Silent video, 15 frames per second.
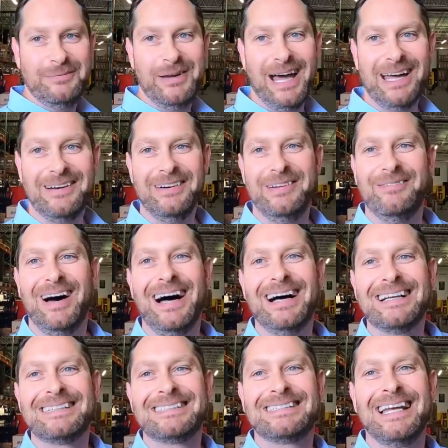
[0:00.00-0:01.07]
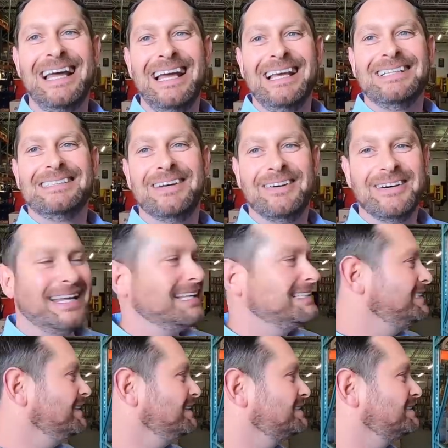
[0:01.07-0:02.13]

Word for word: battery box so it gets there